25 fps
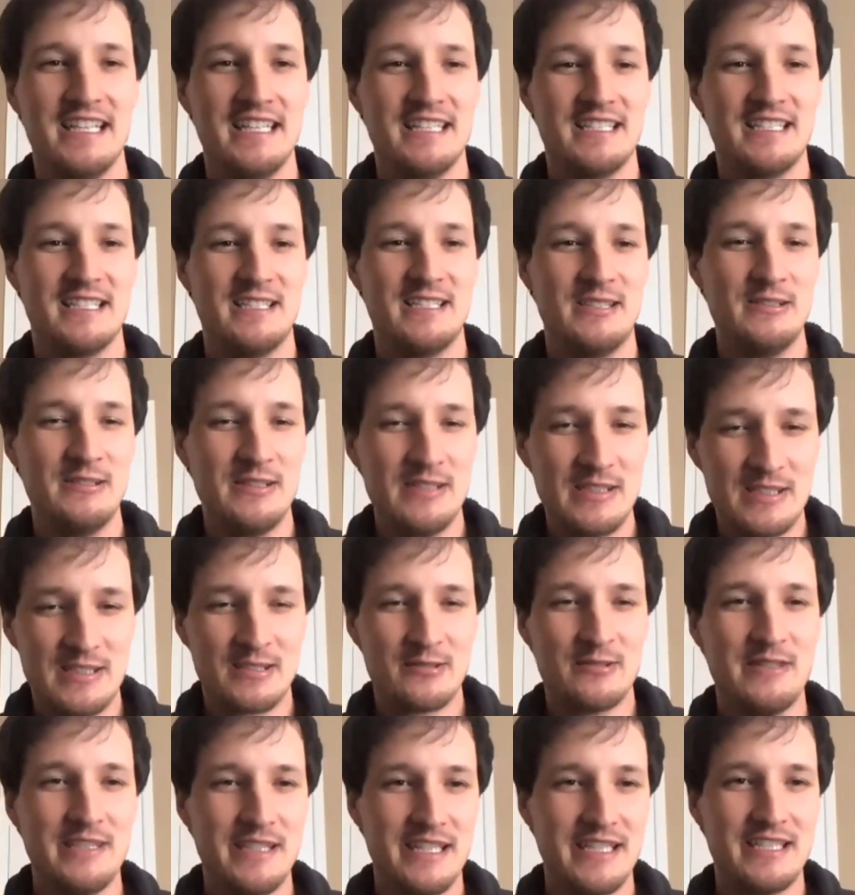to do this
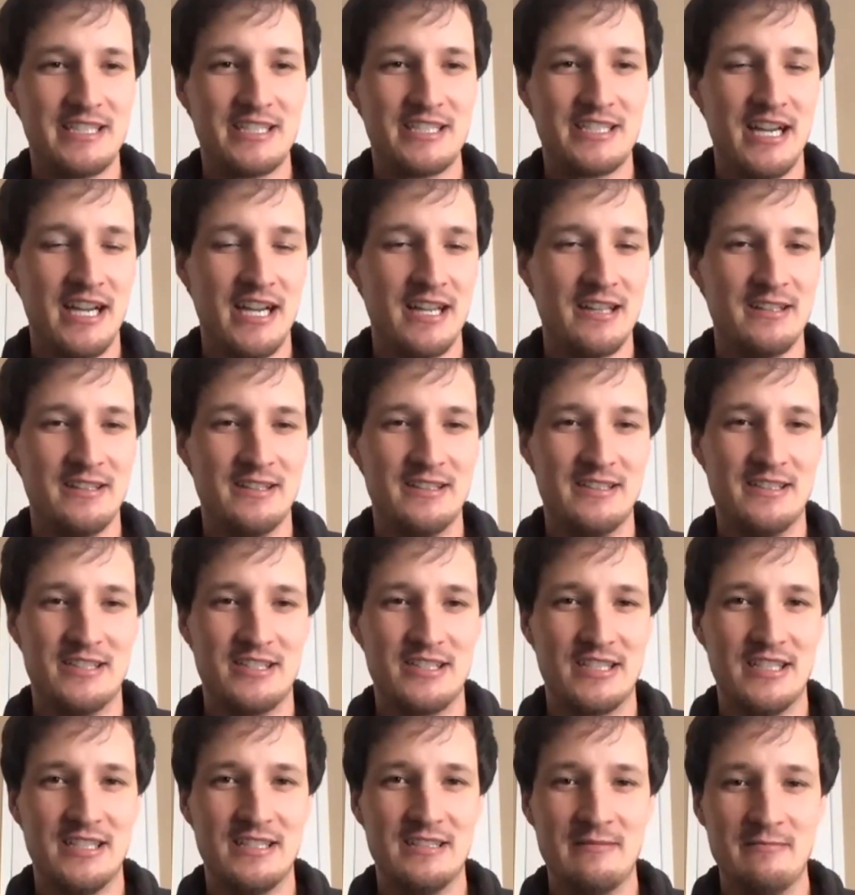three day
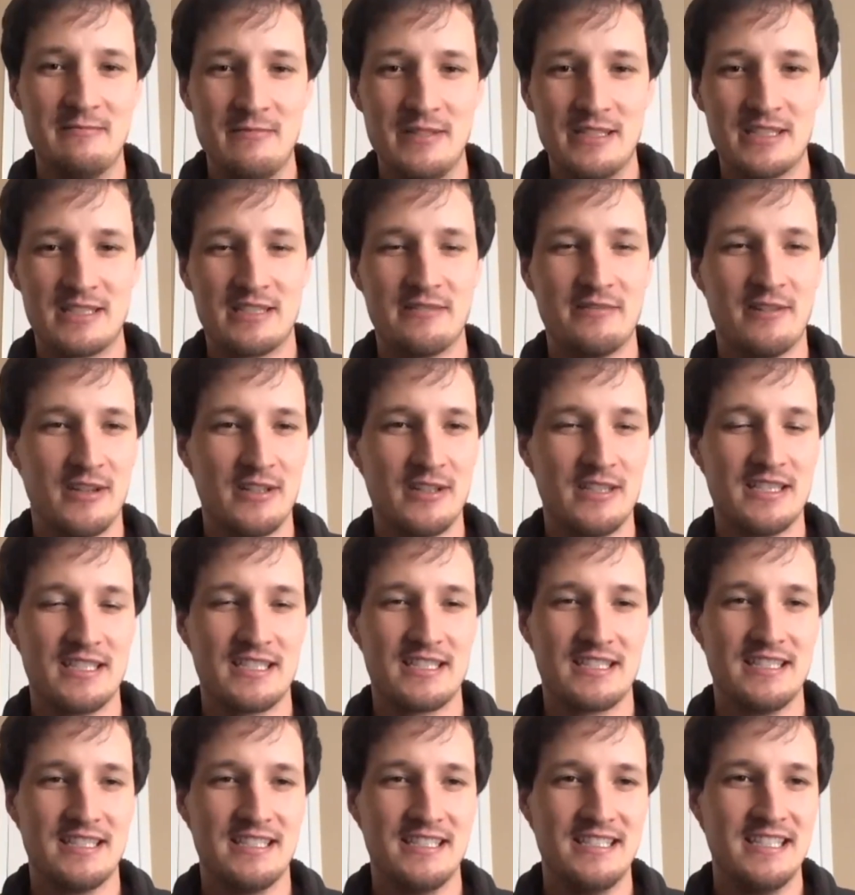challenge in the midst of all this
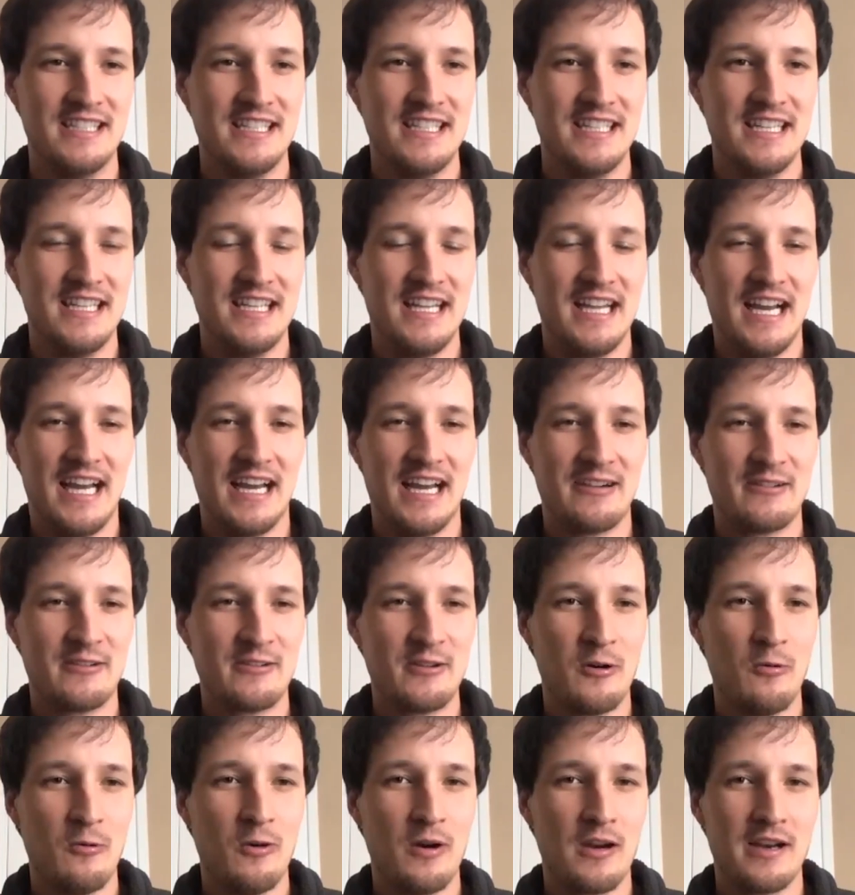than I don't
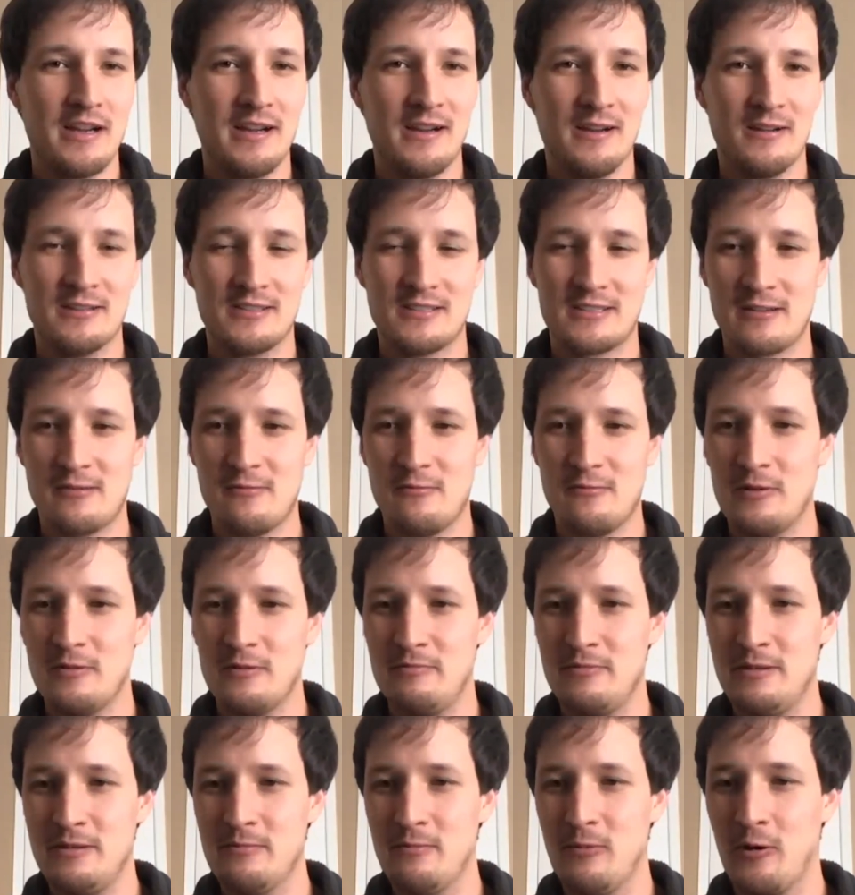know what else would
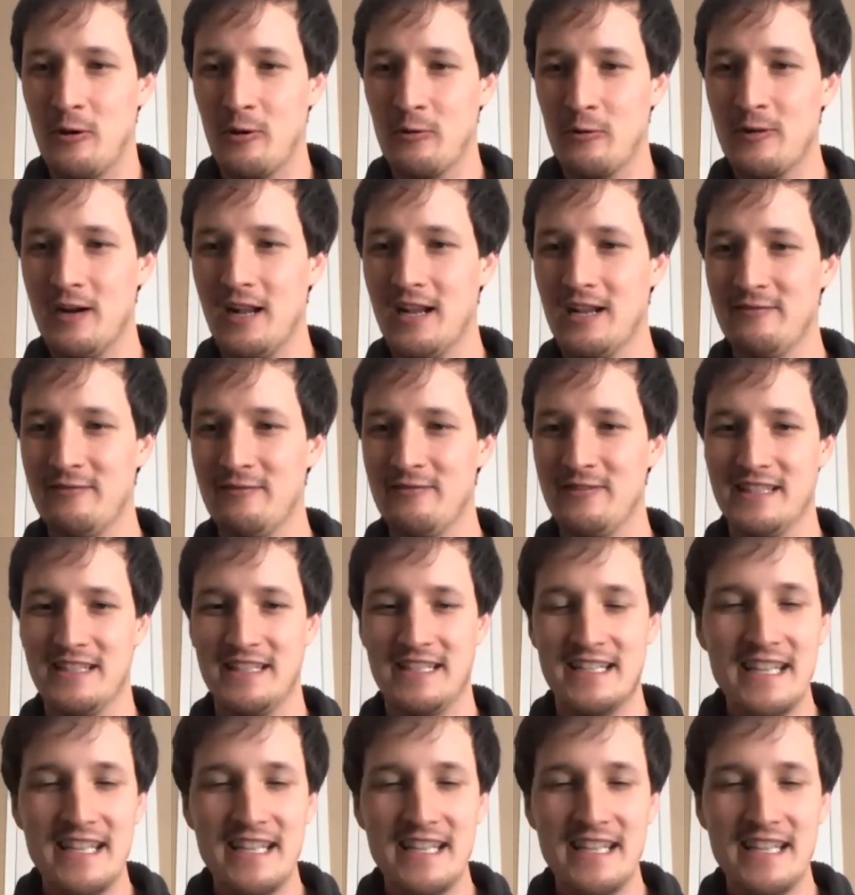be more relevant.